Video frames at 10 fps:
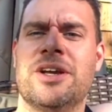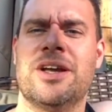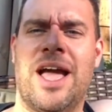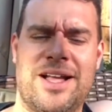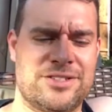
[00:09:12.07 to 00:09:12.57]

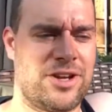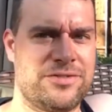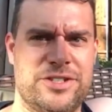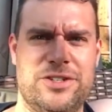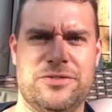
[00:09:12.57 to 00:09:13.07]
Hats off
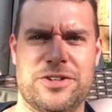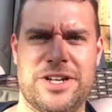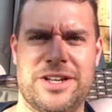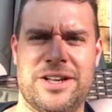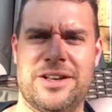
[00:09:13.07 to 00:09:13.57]
to you for
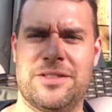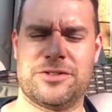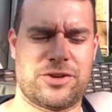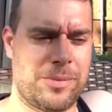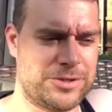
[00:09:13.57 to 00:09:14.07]
digging into the
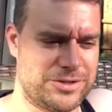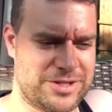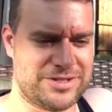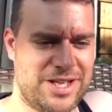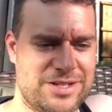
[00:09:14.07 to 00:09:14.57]
scriptures
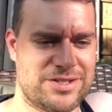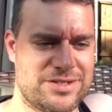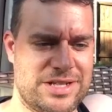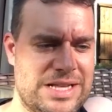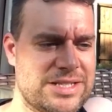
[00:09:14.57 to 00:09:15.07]
because
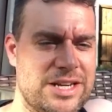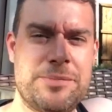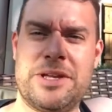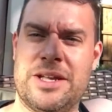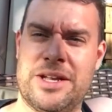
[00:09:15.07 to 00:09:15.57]
that's going
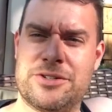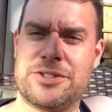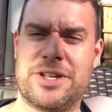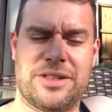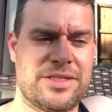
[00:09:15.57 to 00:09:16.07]
to be an
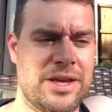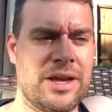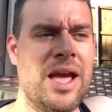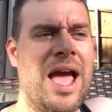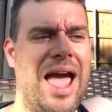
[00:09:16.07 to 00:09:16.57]
interesting thing.